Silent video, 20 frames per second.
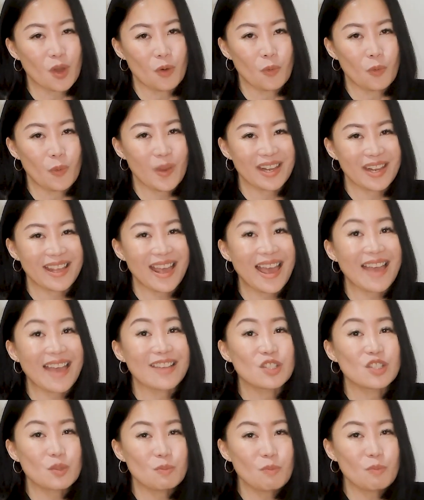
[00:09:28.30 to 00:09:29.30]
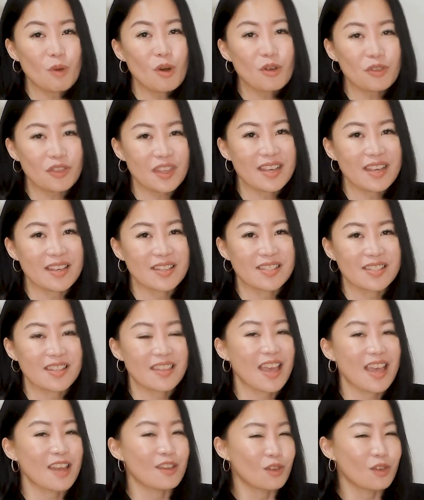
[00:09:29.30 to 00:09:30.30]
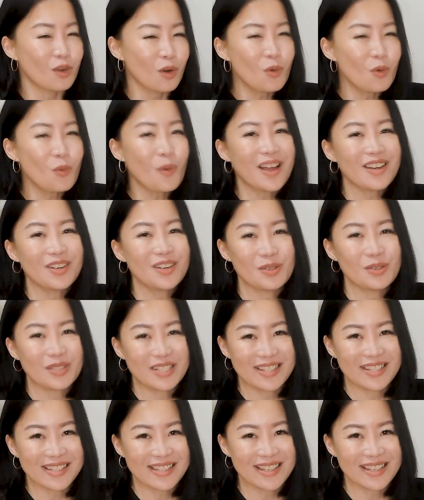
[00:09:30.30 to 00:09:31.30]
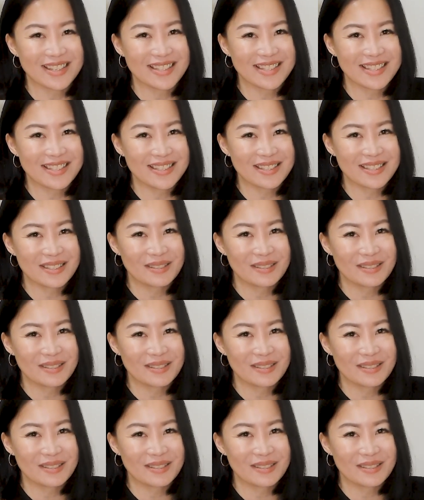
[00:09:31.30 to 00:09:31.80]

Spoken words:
week and small things that no one notices.